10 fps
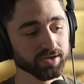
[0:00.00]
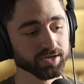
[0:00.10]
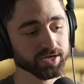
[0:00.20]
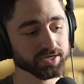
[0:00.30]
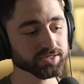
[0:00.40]

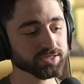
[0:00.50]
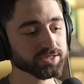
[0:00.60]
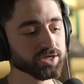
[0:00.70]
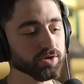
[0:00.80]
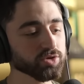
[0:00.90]
cuz,
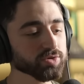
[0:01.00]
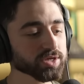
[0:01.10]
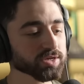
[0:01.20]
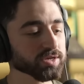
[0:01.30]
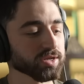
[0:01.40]
you know, you
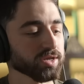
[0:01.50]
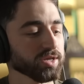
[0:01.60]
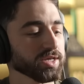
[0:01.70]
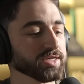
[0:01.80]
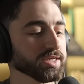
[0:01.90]
can
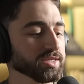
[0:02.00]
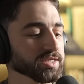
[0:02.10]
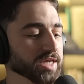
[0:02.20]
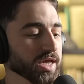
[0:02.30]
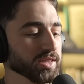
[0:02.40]
sit in the
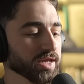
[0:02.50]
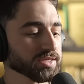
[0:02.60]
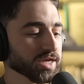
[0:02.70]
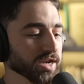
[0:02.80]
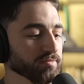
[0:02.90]

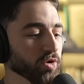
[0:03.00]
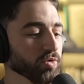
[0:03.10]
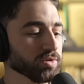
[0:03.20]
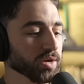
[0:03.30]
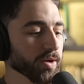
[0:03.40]
sidelines and kind of
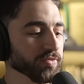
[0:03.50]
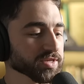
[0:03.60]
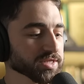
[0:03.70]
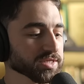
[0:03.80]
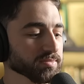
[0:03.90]
moan about the
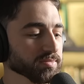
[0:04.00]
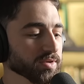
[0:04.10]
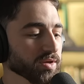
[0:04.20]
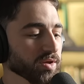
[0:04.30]
system